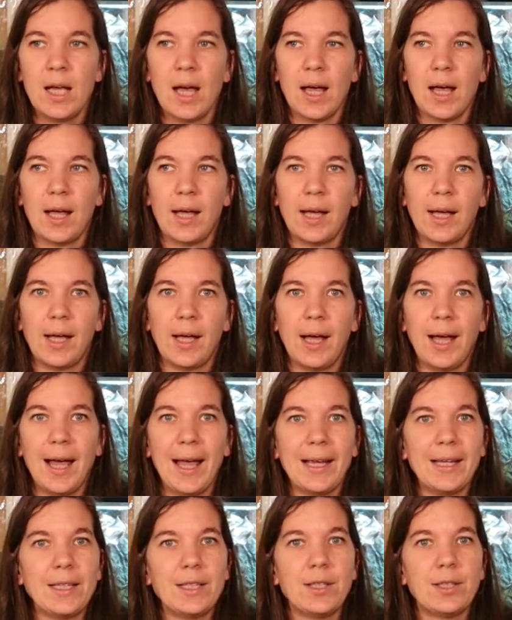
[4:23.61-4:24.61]

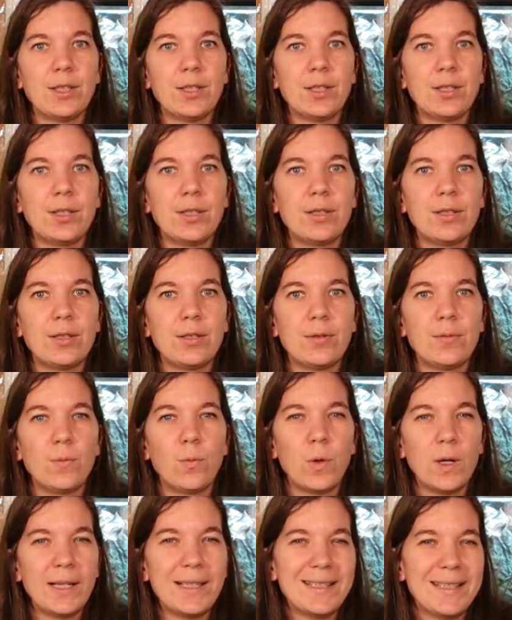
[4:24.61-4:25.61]
I
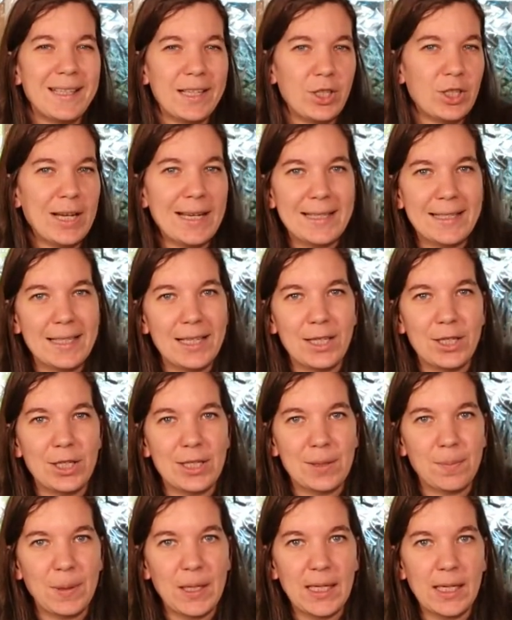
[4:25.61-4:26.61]
wouldn't suggest it
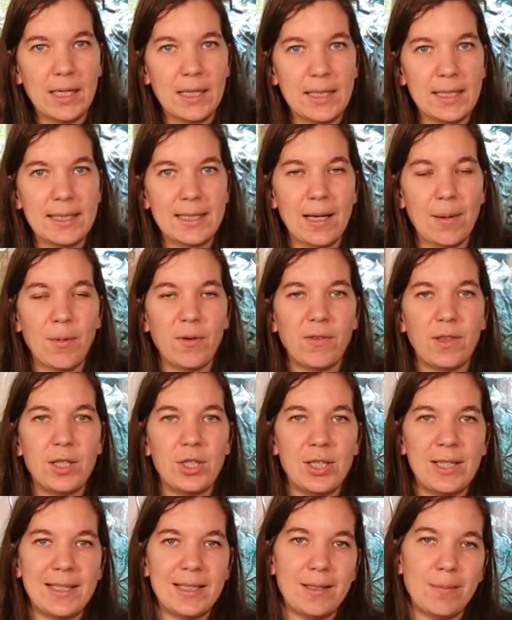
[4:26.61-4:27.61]
just because some of the
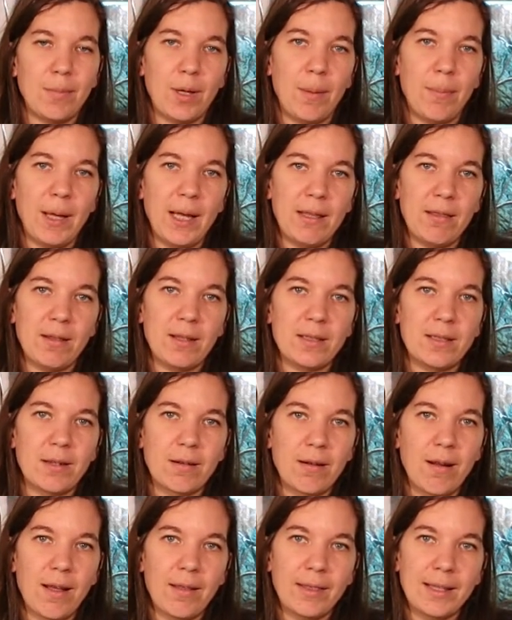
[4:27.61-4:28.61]
genes in ball pythons
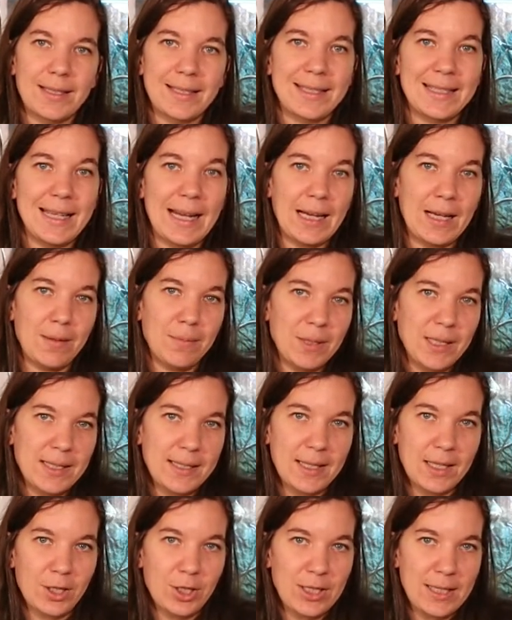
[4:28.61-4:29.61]
are not the same
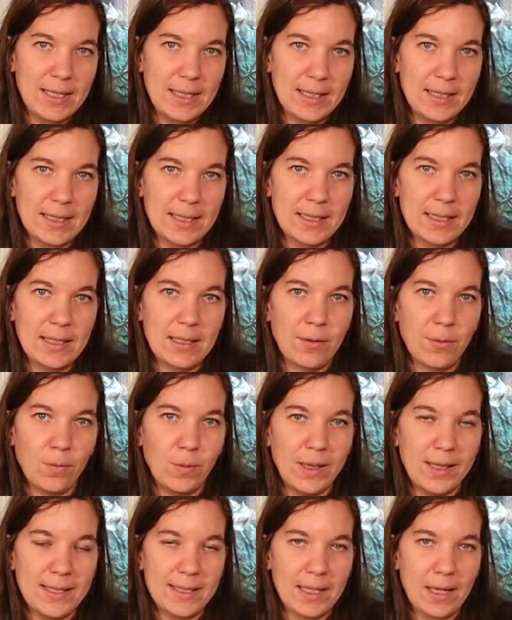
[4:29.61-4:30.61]
as the genes
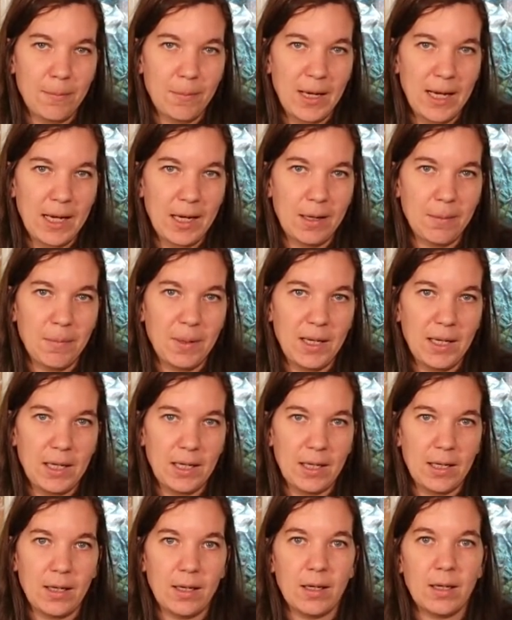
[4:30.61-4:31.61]
with the same name
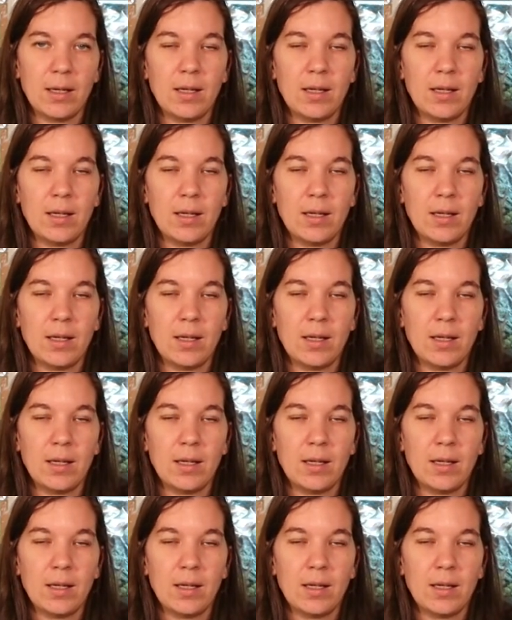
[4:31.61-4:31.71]
in